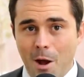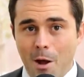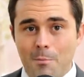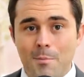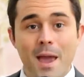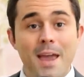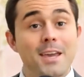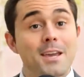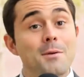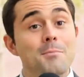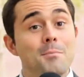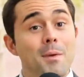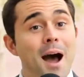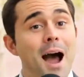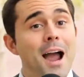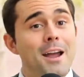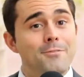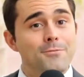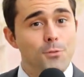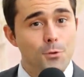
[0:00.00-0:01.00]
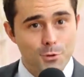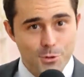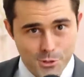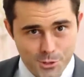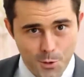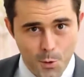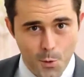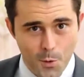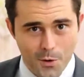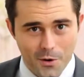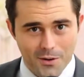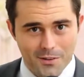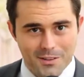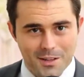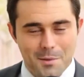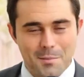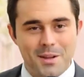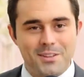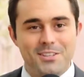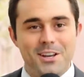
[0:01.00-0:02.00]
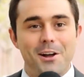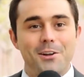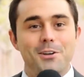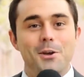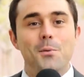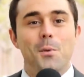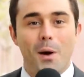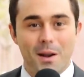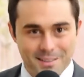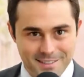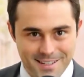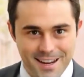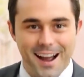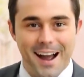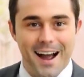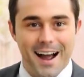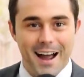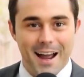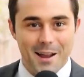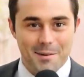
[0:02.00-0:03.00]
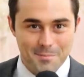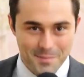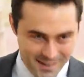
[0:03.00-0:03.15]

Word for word: I'll make him mine for sure. Let me tell you one time.